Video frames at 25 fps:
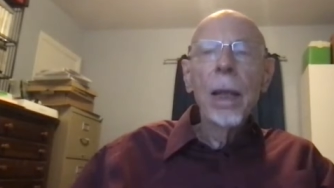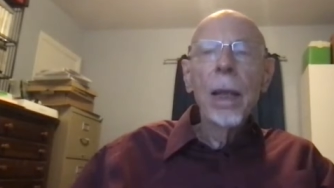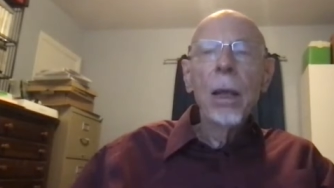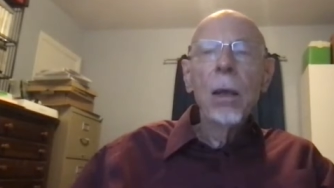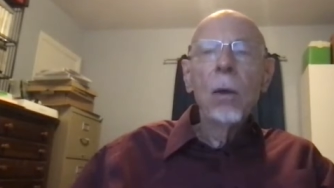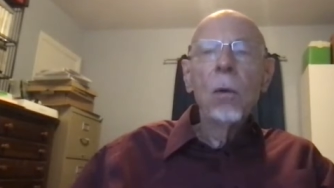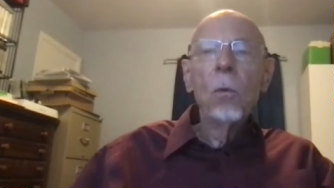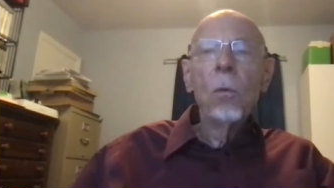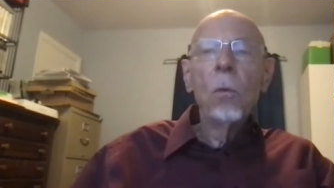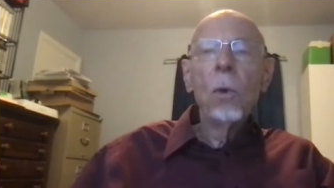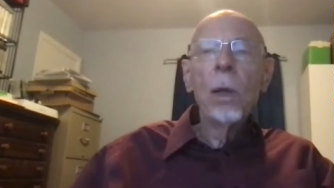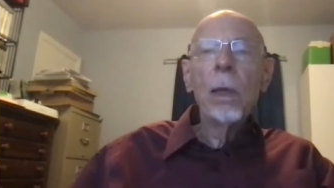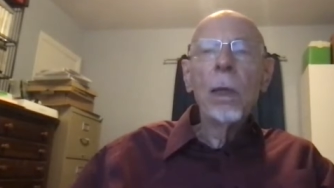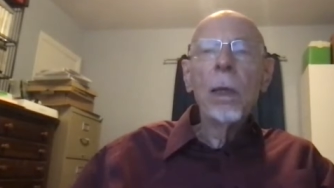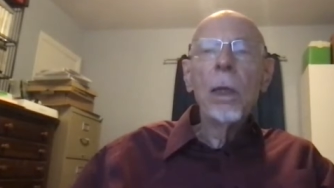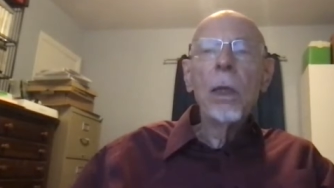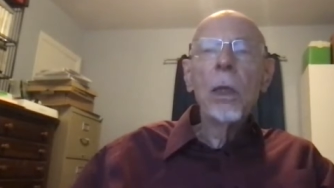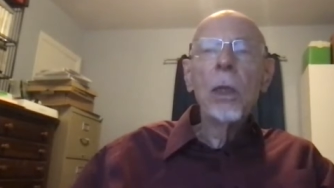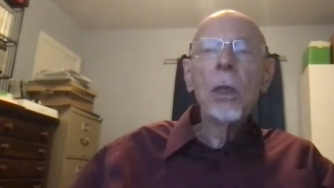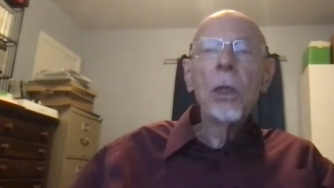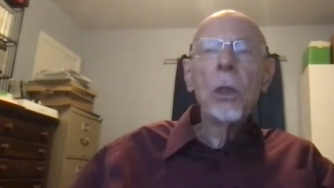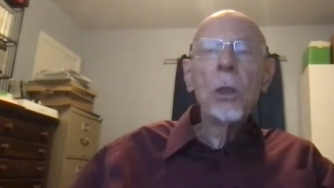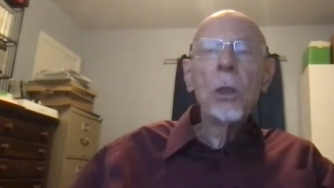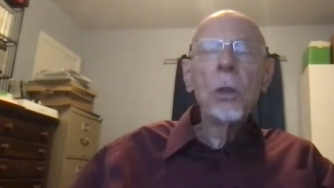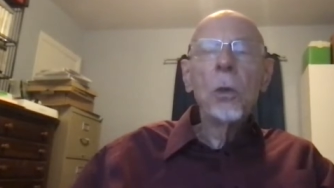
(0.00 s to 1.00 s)
what
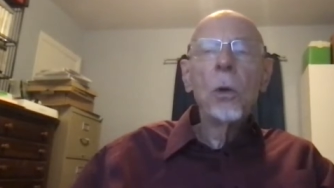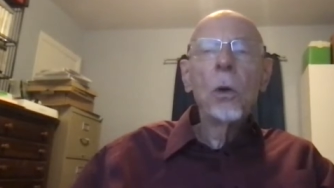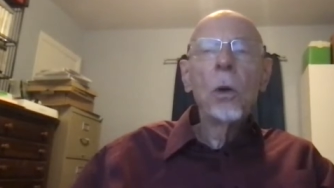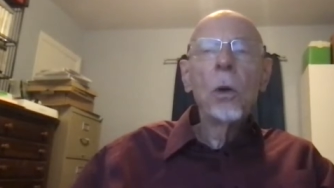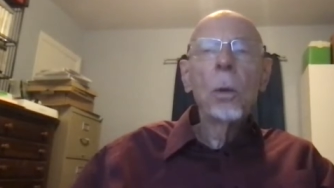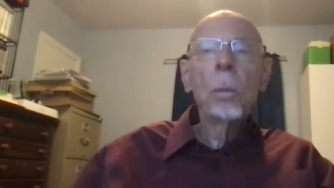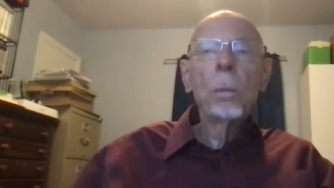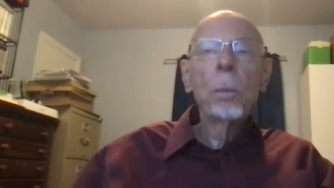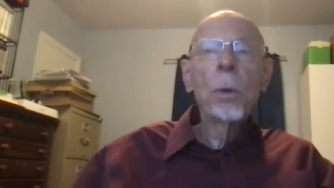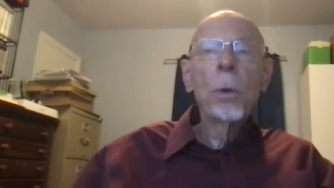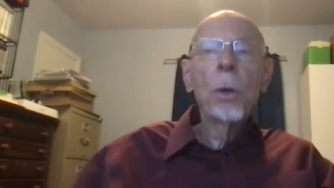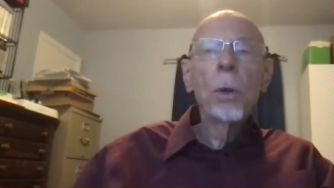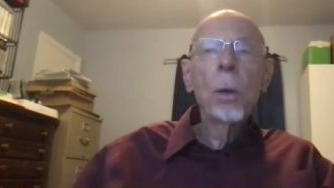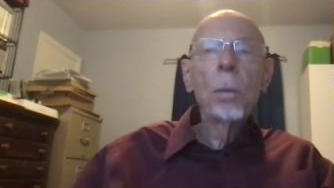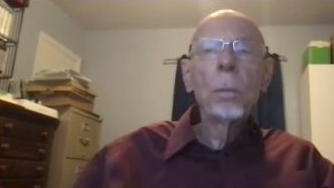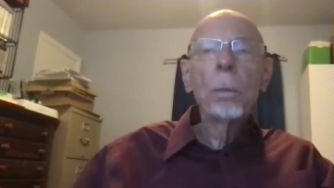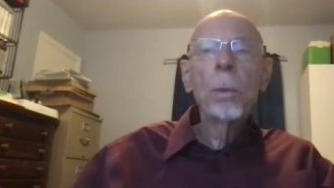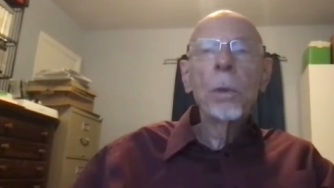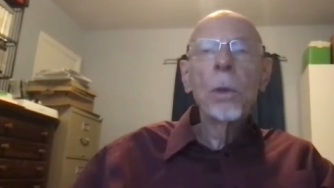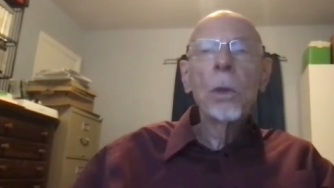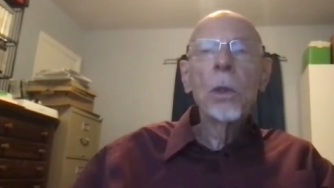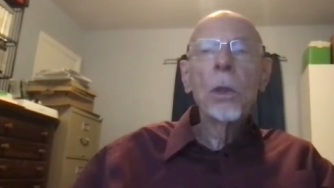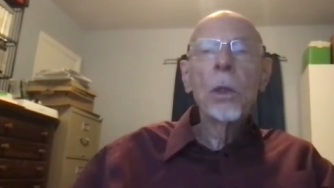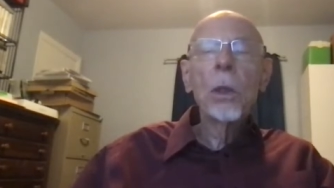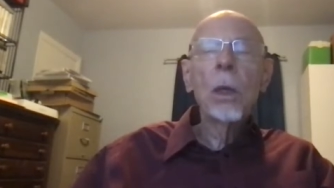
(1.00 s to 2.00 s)
is your
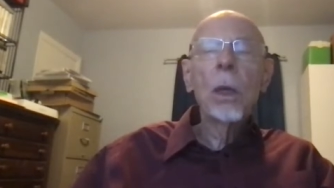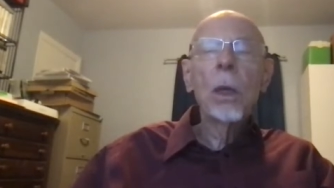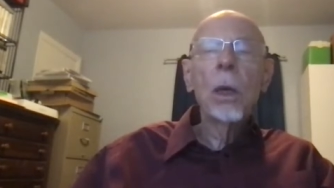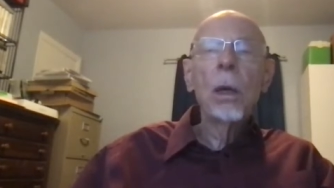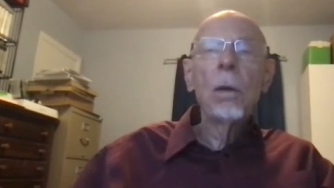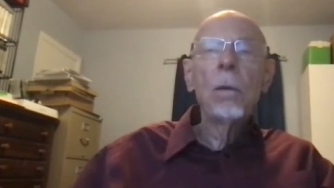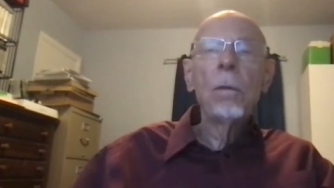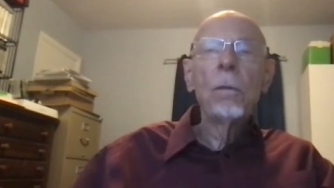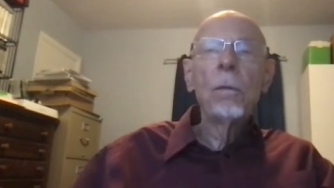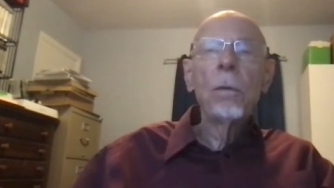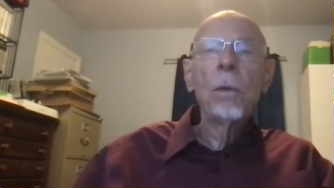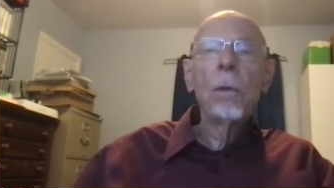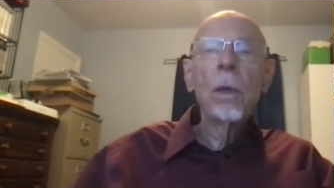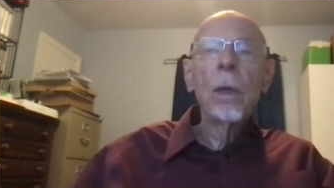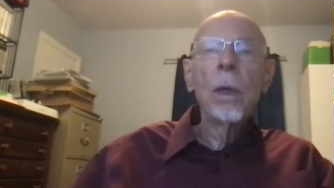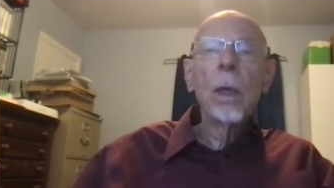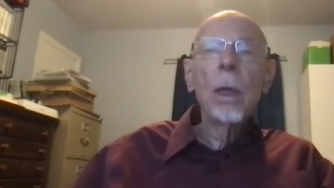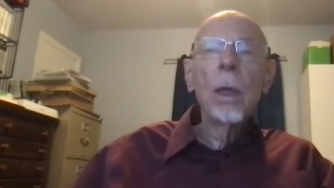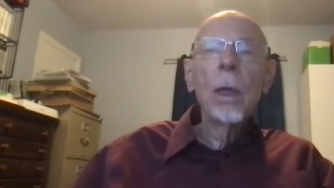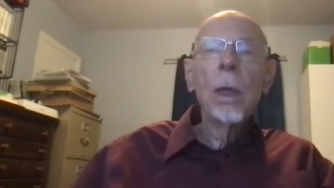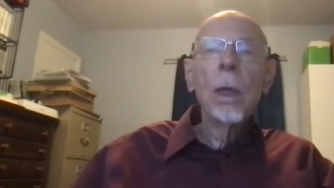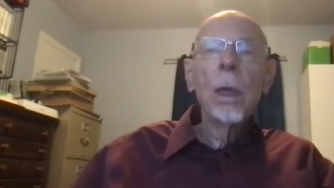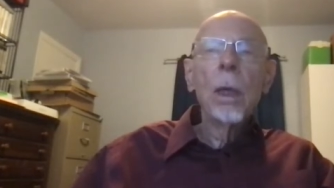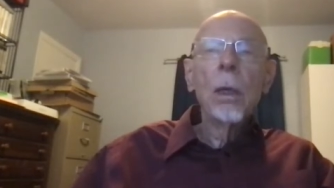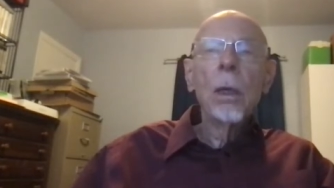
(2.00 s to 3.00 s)
purpose of
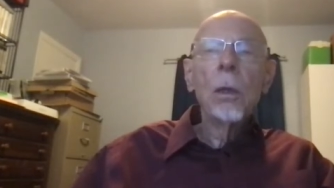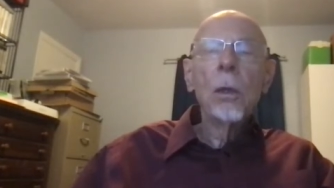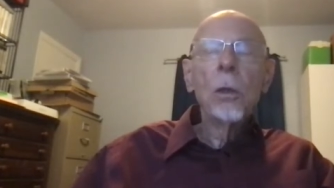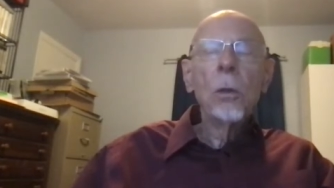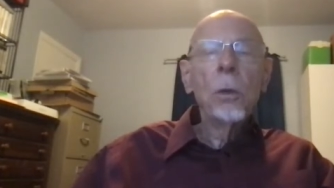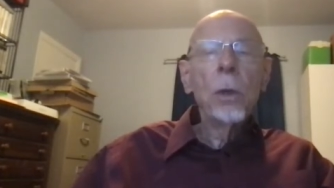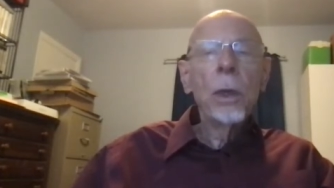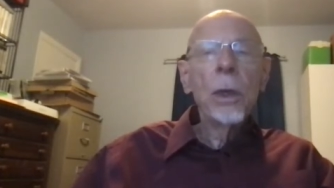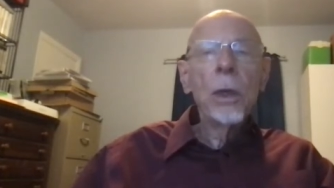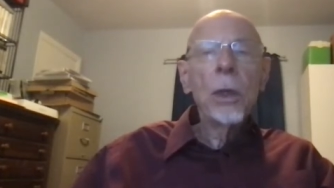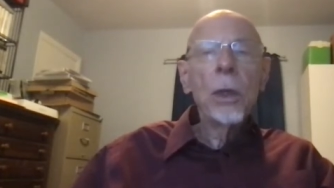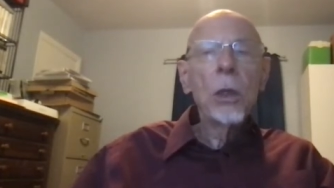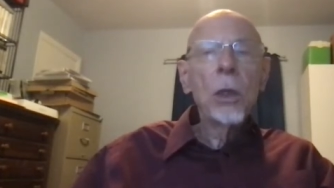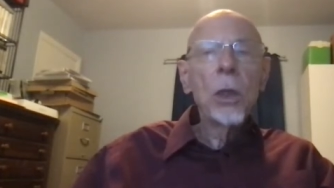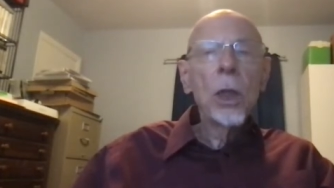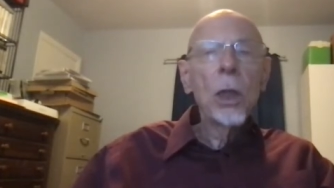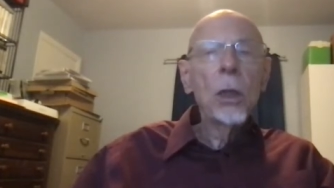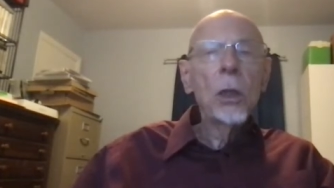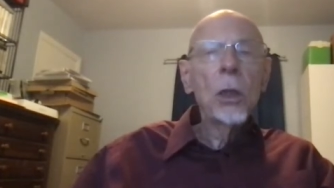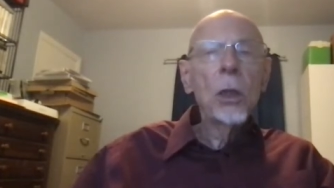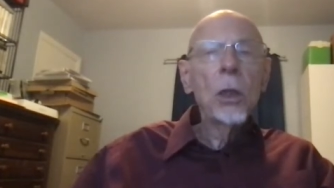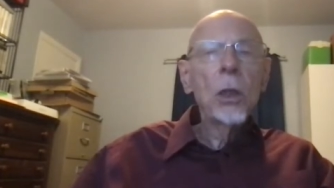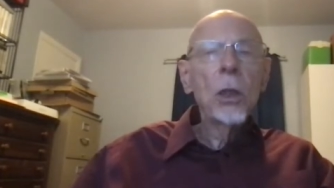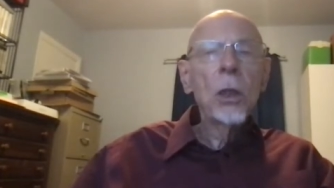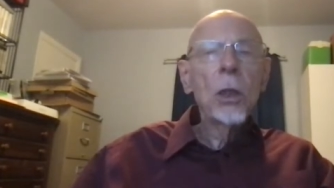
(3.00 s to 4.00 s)
doing
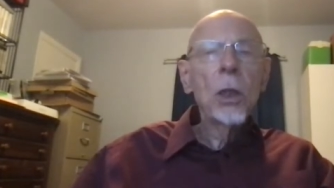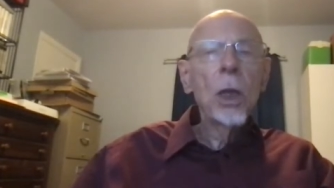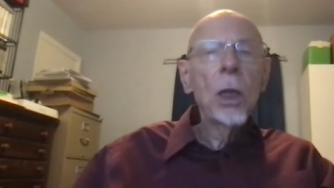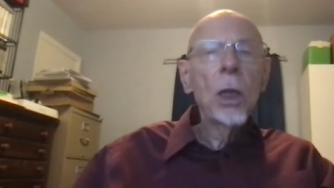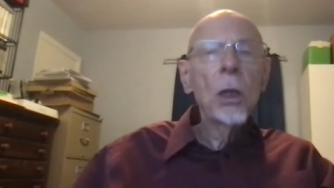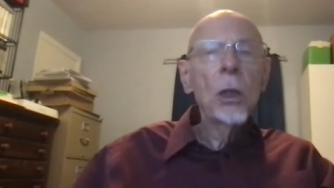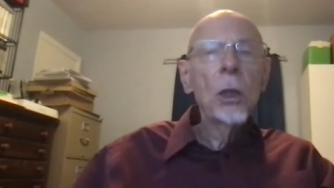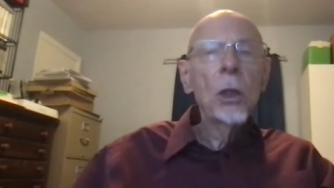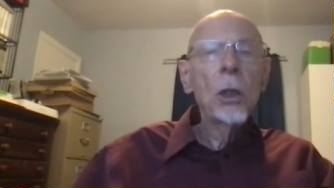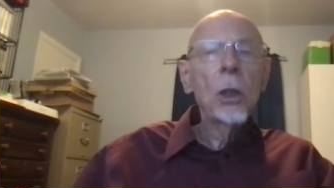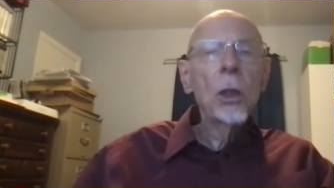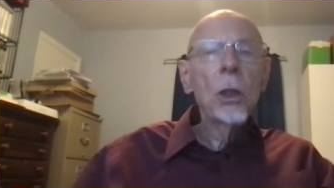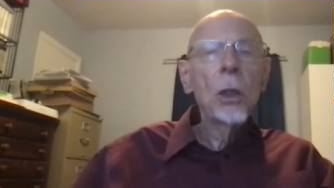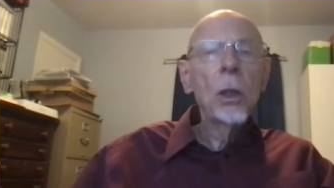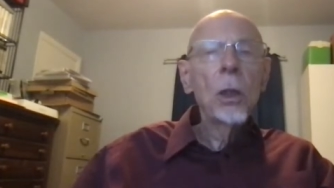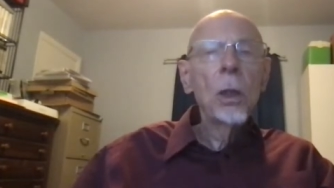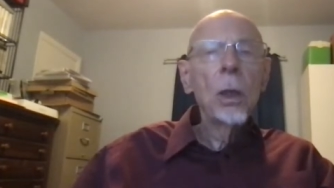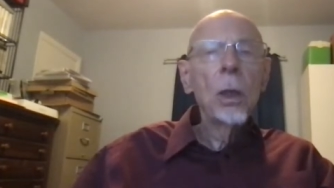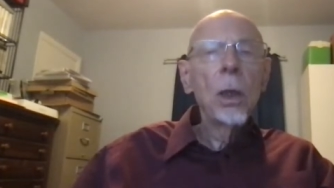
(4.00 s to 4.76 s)
such and such?